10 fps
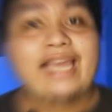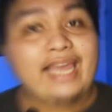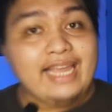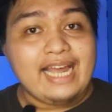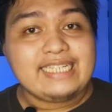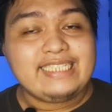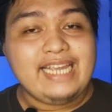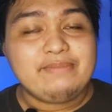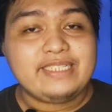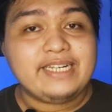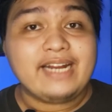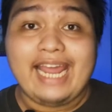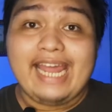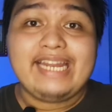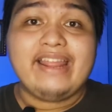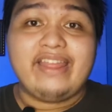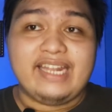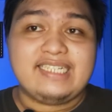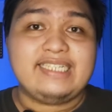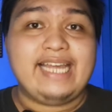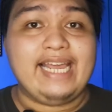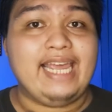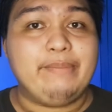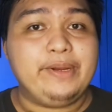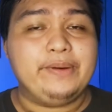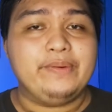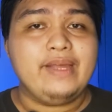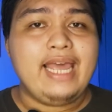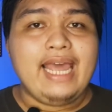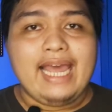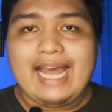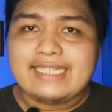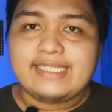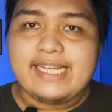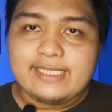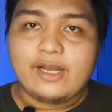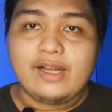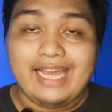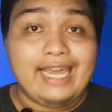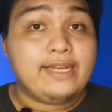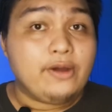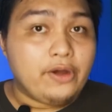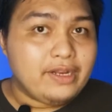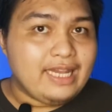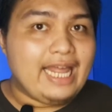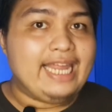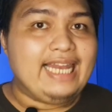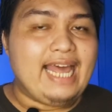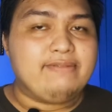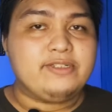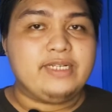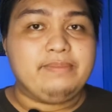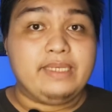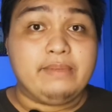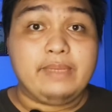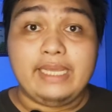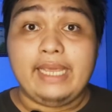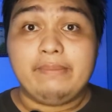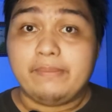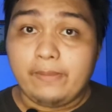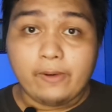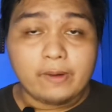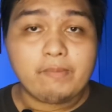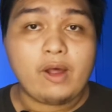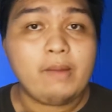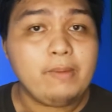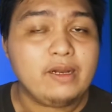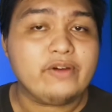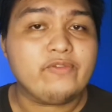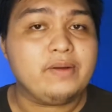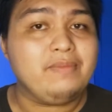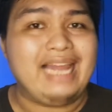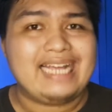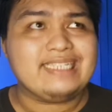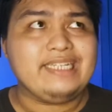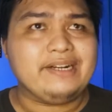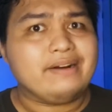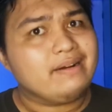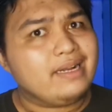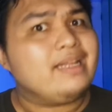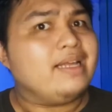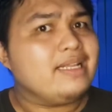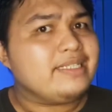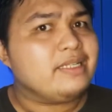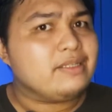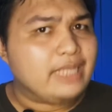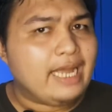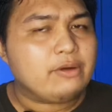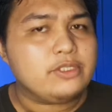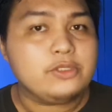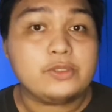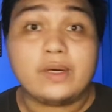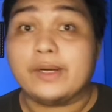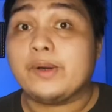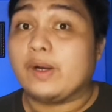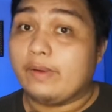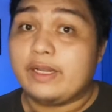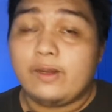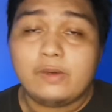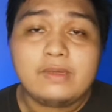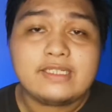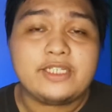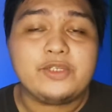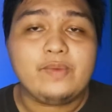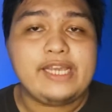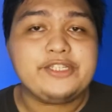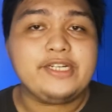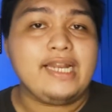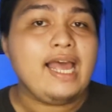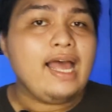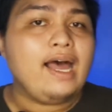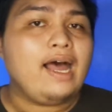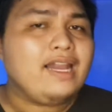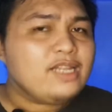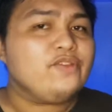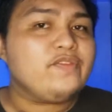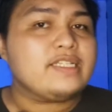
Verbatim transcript: Hey guys, James here and this is Tech MNO. As TikTok and online live streaming became more popular from last year until now due to our current global situation, a lot of